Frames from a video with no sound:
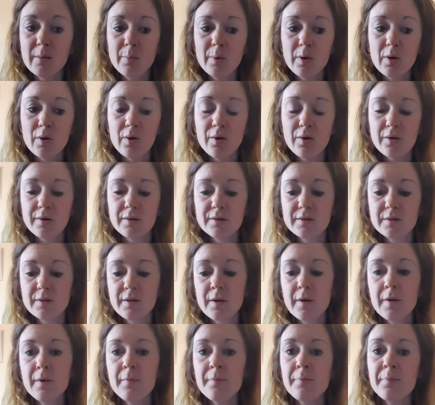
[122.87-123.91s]
because
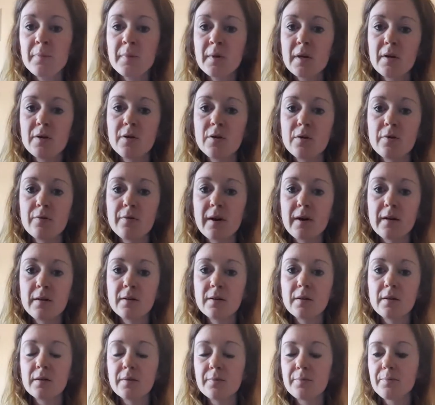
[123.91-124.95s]
I do find
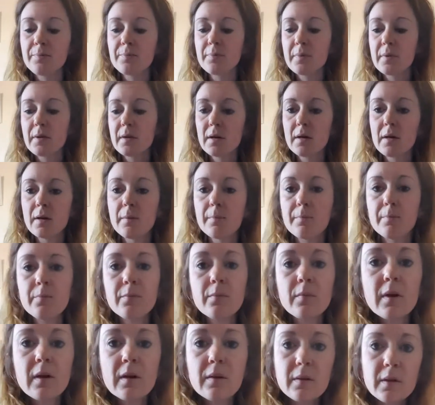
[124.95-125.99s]
that
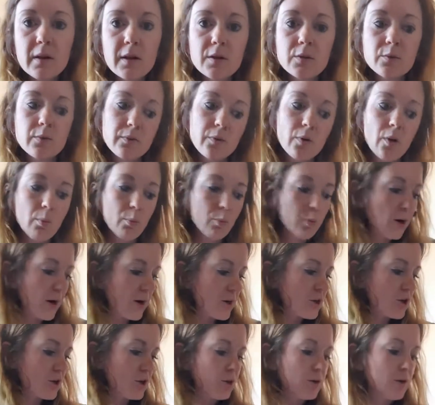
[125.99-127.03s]
it leaks with
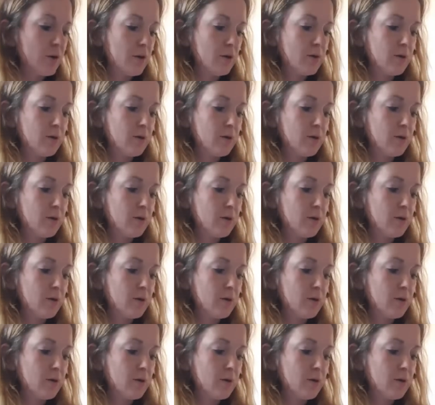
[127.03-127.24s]
compression.